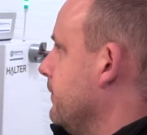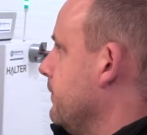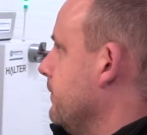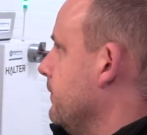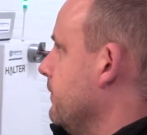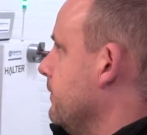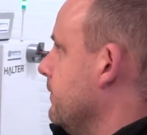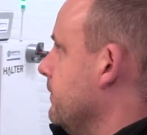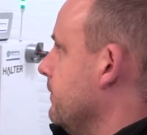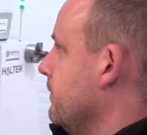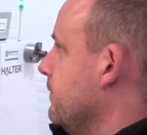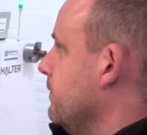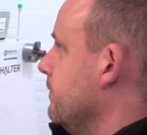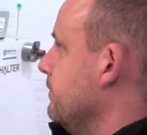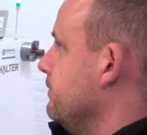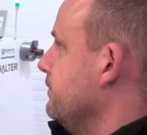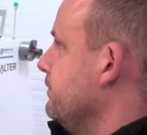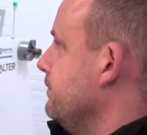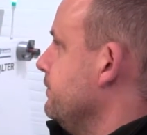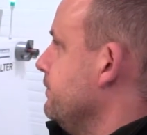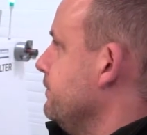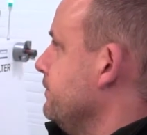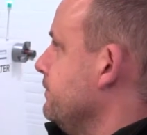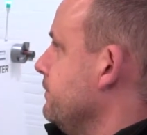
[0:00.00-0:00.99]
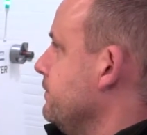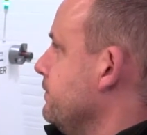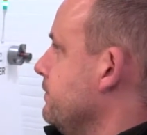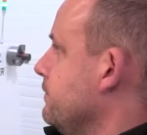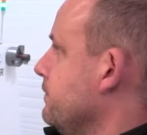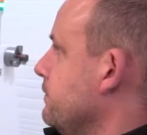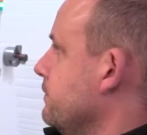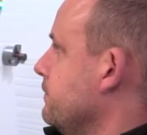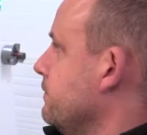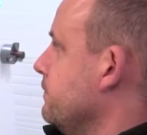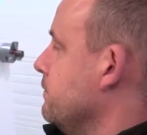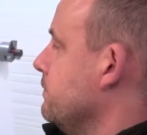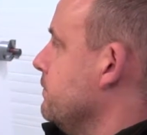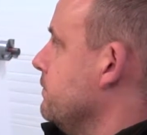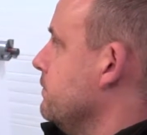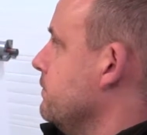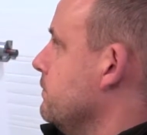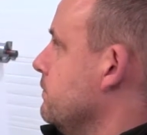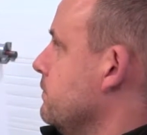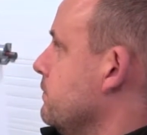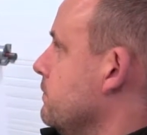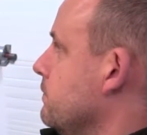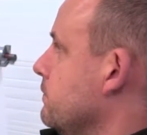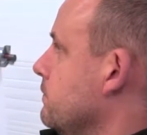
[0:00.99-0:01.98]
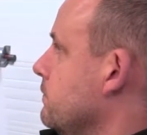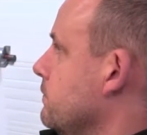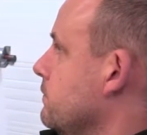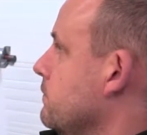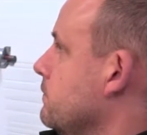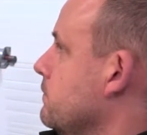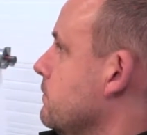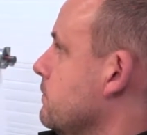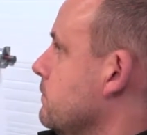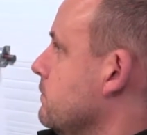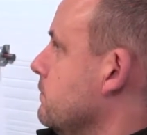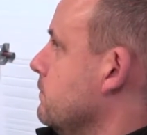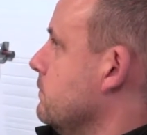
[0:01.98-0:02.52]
The person shown says nothing.